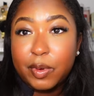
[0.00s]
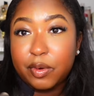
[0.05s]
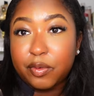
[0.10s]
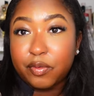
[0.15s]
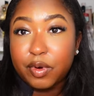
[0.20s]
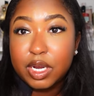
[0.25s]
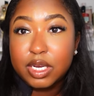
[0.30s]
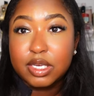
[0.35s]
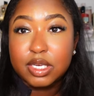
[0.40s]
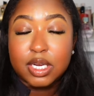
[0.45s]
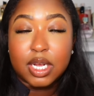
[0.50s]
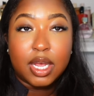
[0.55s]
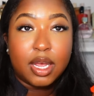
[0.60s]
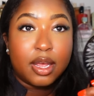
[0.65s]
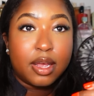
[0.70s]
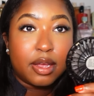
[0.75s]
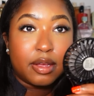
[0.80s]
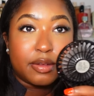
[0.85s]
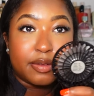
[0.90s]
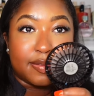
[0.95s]
and rush,
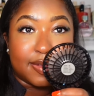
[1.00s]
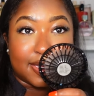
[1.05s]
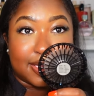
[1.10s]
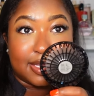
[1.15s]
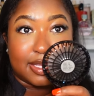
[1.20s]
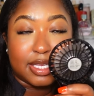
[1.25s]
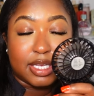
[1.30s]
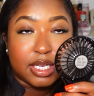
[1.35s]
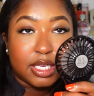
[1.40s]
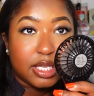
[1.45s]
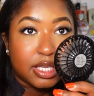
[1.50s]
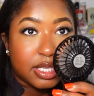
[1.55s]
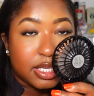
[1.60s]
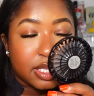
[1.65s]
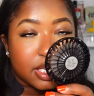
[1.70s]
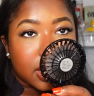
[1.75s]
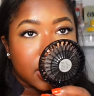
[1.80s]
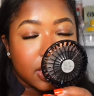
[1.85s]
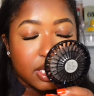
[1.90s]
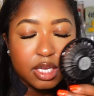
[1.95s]
fix
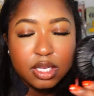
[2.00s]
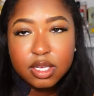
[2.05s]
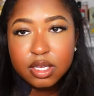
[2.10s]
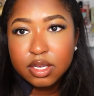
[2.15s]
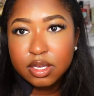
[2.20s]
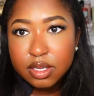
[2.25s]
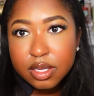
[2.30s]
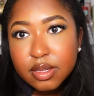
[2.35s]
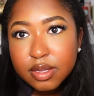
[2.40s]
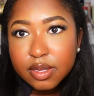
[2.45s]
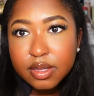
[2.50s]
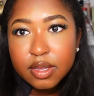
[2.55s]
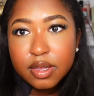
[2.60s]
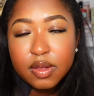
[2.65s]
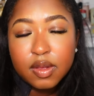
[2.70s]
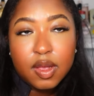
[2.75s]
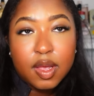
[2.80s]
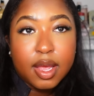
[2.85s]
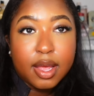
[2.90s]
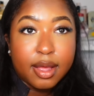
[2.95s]
this,
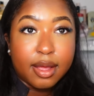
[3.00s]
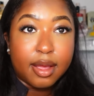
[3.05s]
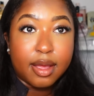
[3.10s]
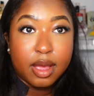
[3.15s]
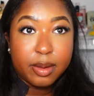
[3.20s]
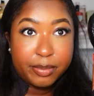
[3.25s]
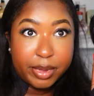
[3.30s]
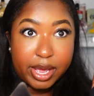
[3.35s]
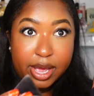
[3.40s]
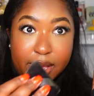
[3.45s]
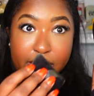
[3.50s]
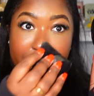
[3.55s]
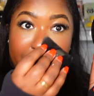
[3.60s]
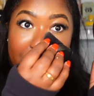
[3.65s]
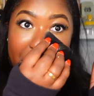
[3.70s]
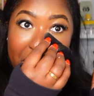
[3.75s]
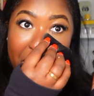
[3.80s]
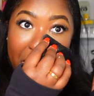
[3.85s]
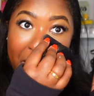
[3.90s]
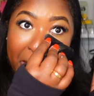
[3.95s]
and pack.
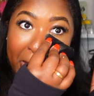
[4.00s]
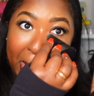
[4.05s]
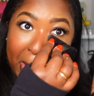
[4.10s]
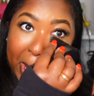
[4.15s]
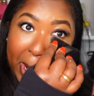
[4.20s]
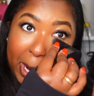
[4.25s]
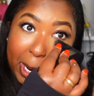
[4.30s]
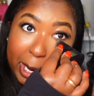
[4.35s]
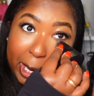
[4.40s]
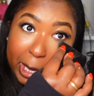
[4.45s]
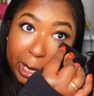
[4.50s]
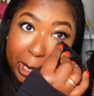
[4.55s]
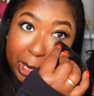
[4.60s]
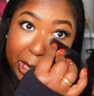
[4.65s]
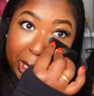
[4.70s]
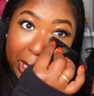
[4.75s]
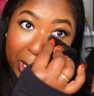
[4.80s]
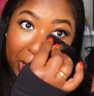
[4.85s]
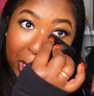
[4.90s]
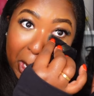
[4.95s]
But I
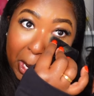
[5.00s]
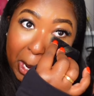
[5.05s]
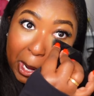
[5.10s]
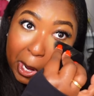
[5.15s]
gotta